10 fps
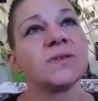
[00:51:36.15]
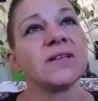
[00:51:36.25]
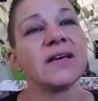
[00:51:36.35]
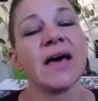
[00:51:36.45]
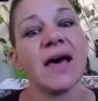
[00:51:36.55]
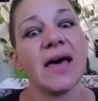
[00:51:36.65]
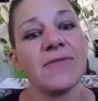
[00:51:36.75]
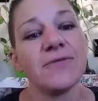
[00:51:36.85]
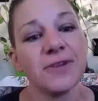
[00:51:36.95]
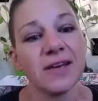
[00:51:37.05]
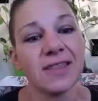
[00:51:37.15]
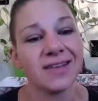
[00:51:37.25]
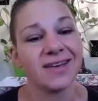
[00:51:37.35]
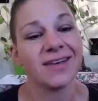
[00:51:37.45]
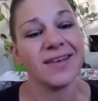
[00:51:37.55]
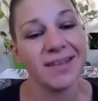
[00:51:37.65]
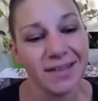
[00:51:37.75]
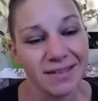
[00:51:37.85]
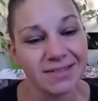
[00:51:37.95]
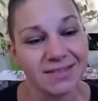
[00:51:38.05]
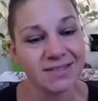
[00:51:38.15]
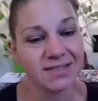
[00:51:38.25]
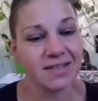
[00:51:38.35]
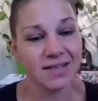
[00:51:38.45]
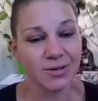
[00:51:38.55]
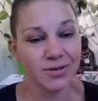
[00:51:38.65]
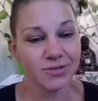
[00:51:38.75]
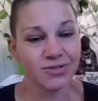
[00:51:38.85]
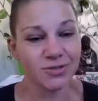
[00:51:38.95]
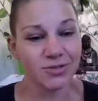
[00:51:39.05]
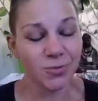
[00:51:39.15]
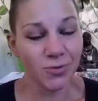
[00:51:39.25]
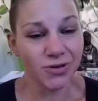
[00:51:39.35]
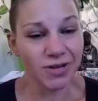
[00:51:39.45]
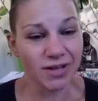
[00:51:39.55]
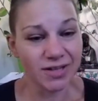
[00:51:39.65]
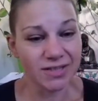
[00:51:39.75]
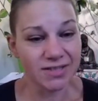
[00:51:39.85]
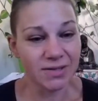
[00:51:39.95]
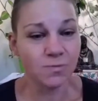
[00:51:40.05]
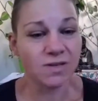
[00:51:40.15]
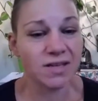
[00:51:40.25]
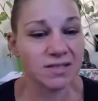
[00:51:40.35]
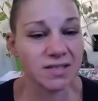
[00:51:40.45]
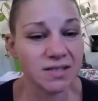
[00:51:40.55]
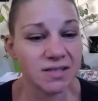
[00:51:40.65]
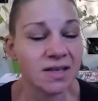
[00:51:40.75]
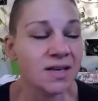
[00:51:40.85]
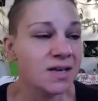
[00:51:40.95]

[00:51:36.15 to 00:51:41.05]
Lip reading: Like, everything is here to support us, and we get to